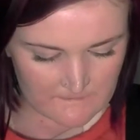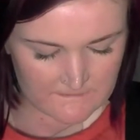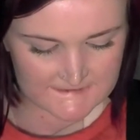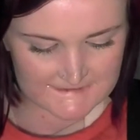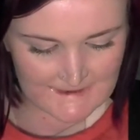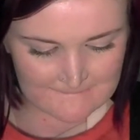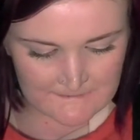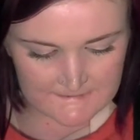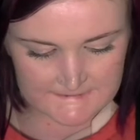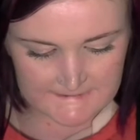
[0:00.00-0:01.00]

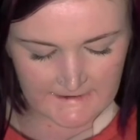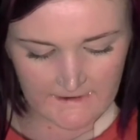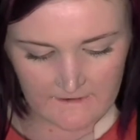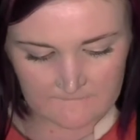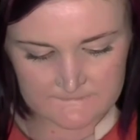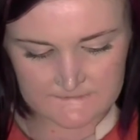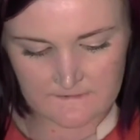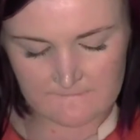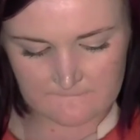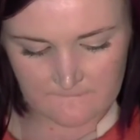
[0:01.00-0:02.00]
summer scarves
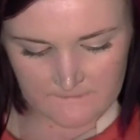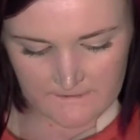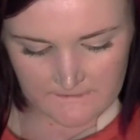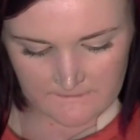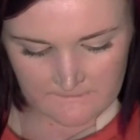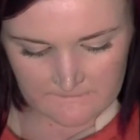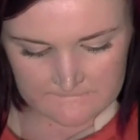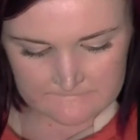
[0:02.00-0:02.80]
that I've got here.